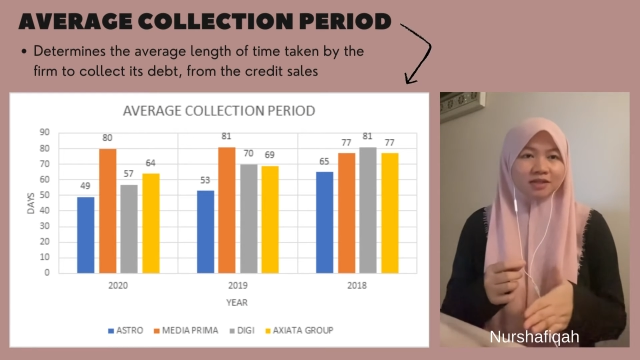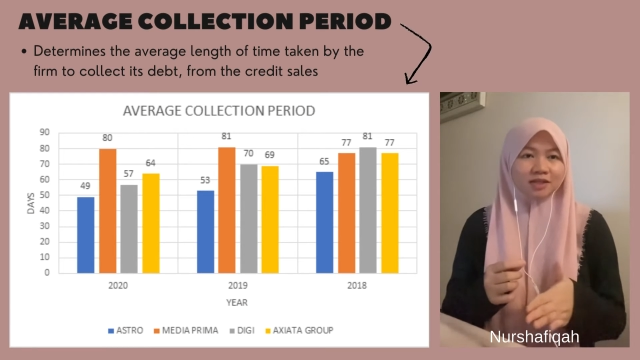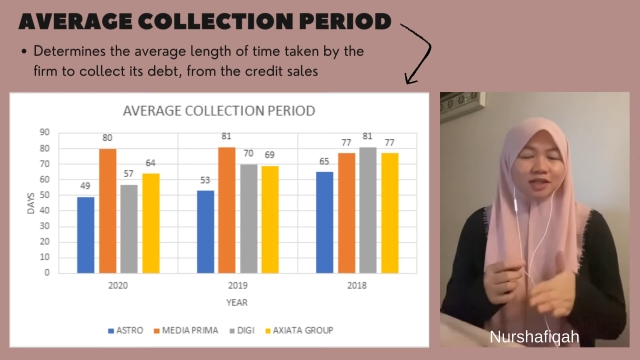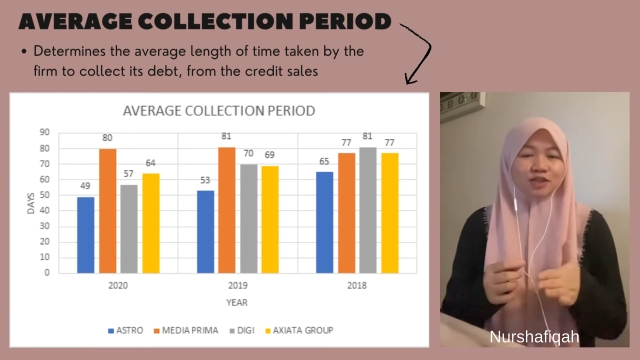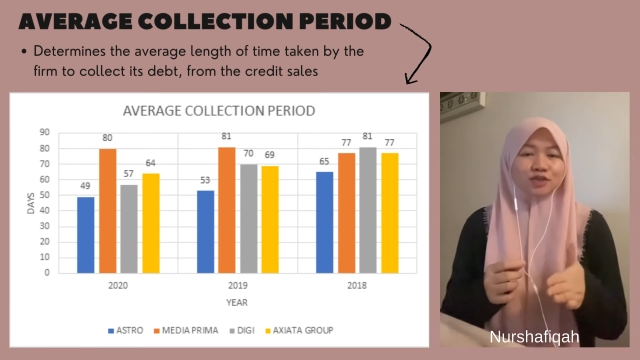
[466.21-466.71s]

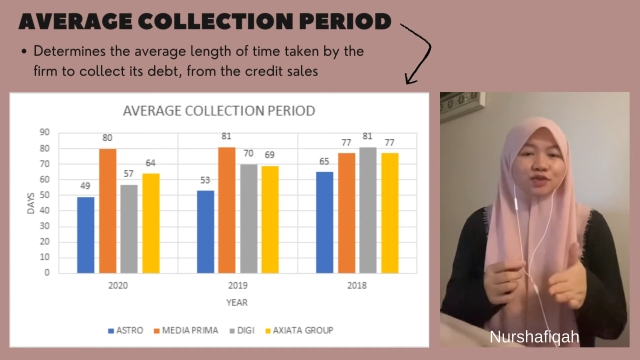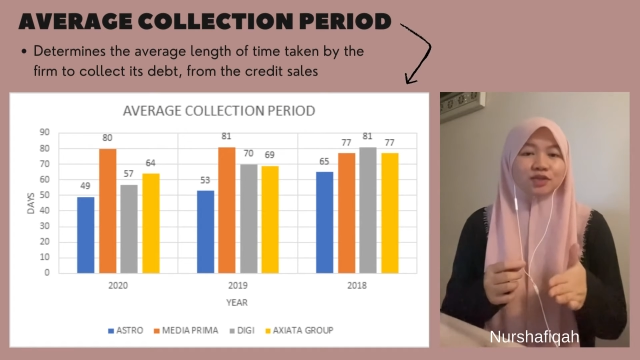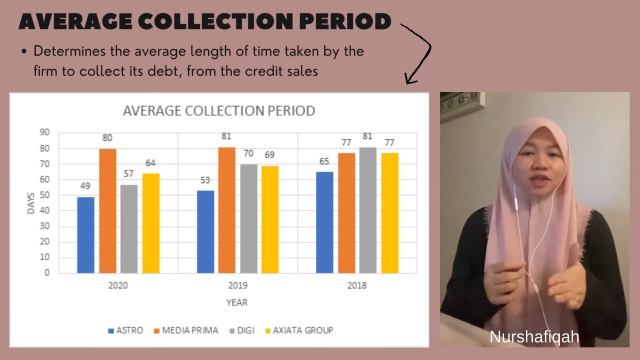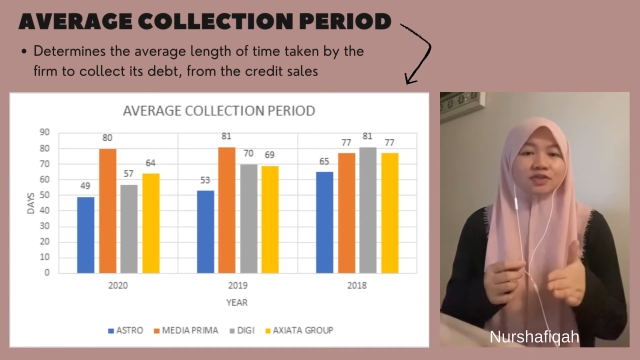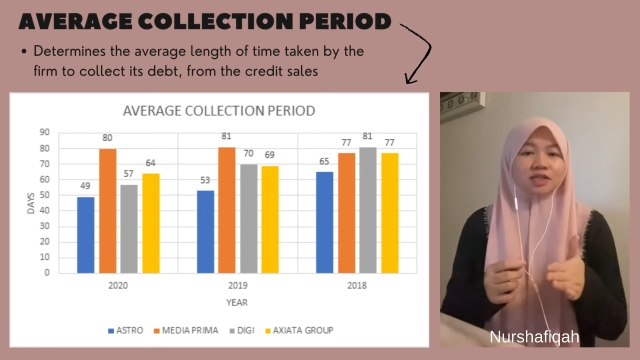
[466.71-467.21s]
in
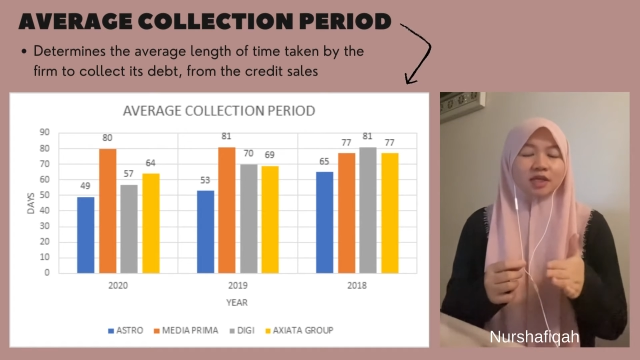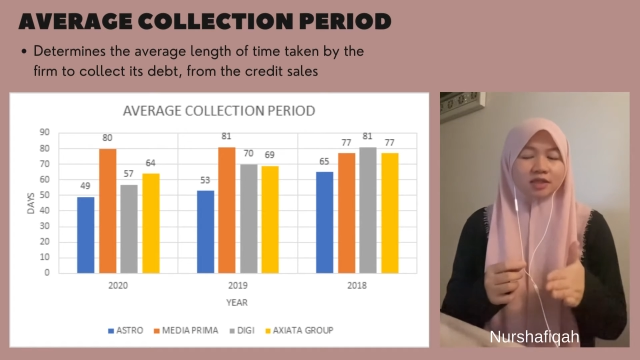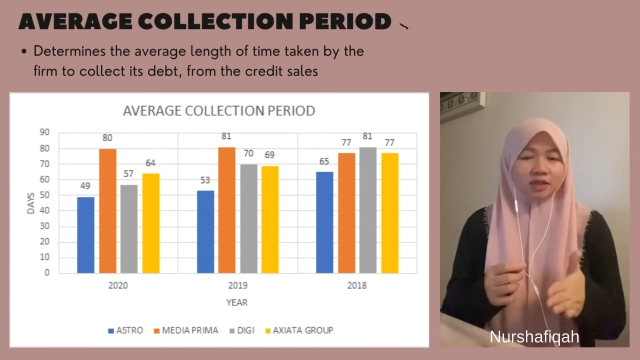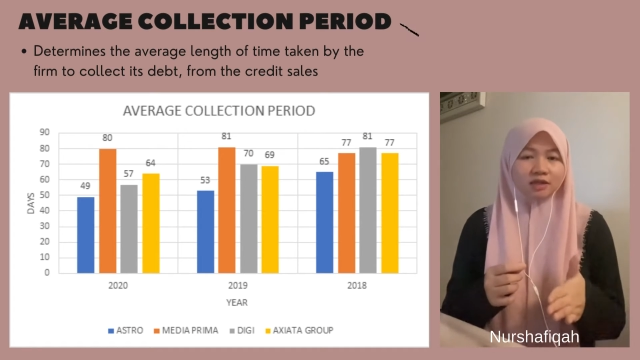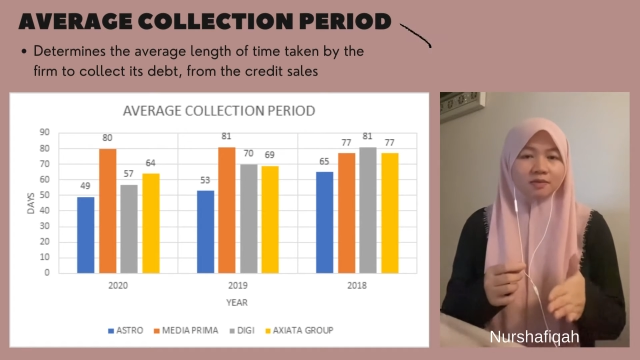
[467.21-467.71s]

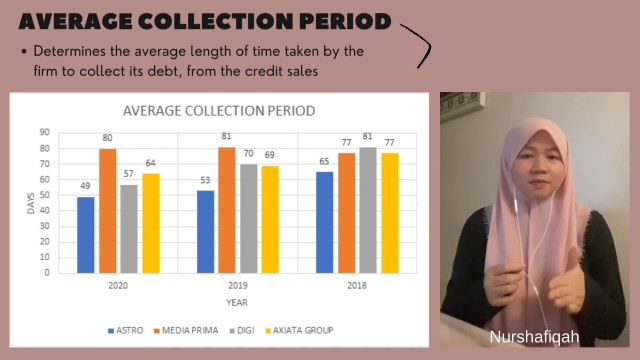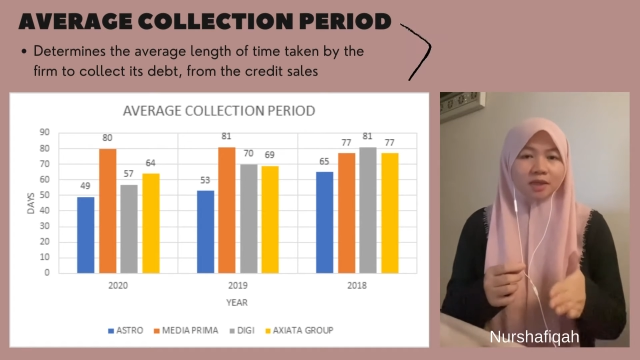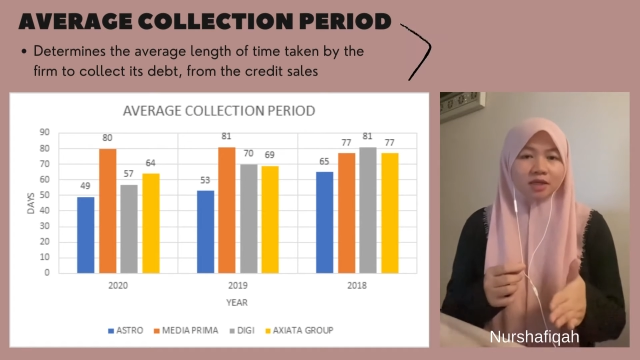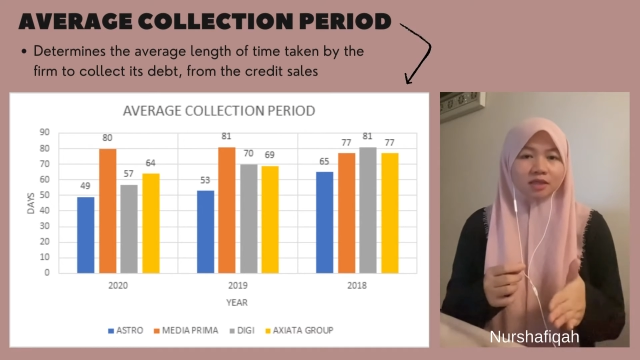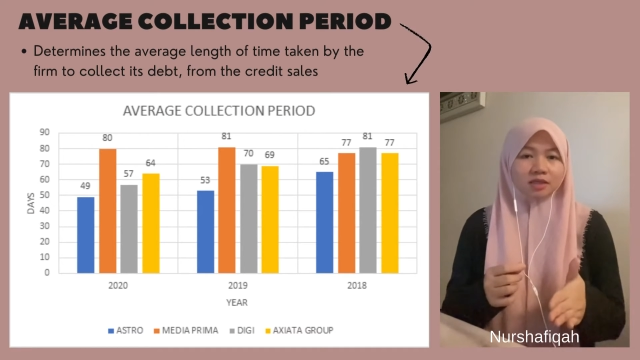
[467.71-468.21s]
2018,
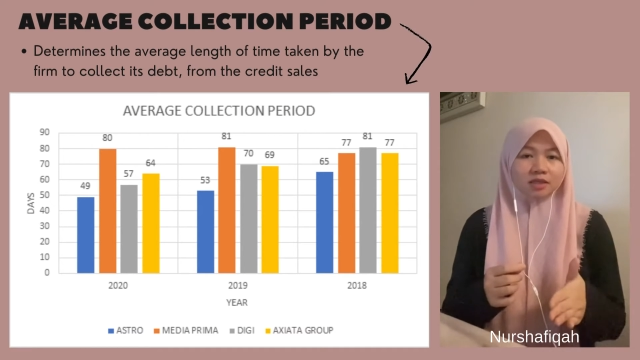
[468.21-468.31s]
but